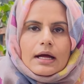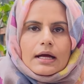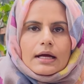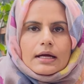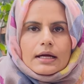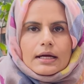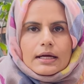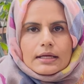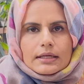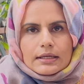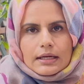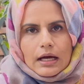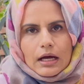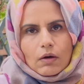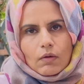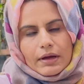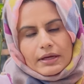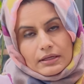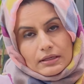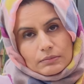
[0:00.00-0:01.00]

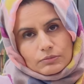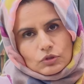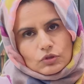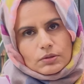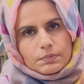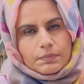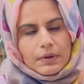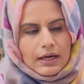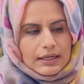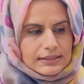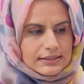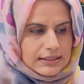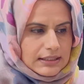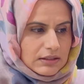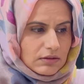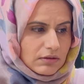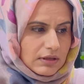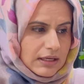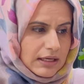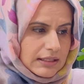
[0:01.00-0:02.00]
Now I come to the
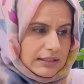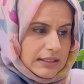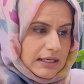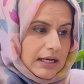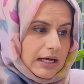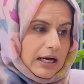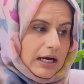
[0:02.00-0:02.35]
passing rate.